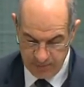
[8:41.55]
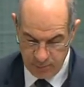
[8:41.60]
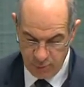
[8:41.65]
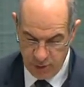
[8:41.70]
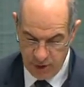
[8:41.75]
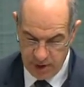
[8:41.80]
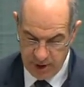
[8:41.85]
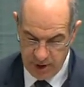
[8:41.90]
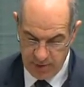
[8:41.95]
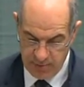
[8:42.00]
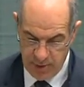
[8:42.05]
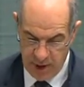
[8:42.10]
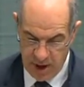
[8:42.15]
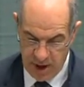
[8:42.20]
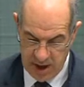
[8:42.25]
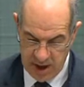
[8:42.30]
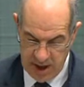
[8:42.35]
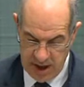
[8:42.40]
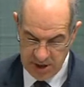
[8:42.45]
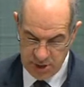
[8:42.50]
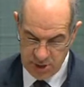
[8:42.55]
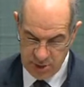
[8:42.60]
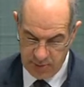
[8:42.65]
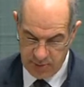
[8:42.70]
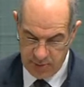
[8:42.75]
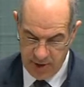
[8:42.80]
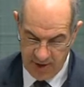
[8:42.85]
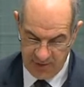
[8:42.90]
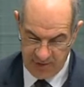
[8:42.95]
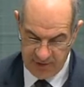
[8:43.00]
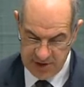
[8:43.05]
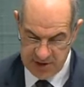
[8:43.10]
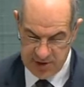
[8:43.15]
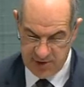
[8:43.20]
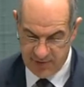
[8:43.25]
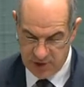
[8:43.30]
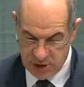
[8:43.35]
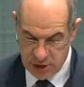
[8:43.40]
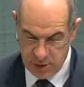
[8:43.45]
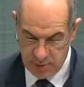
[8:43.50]
with combined extra profits
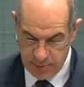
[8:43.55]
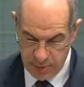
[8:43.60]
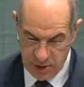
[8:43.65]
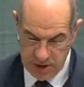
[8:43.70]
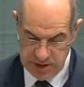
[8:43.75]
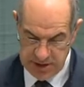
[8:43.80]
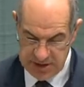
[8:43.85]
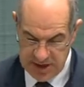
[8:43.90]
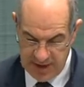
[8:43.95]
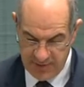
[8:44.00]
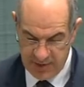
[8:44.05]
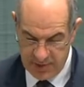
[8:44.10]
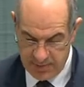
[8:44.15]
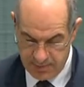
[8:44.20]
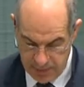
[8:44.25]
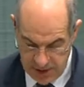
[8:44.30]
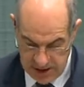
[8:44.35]
of $2.7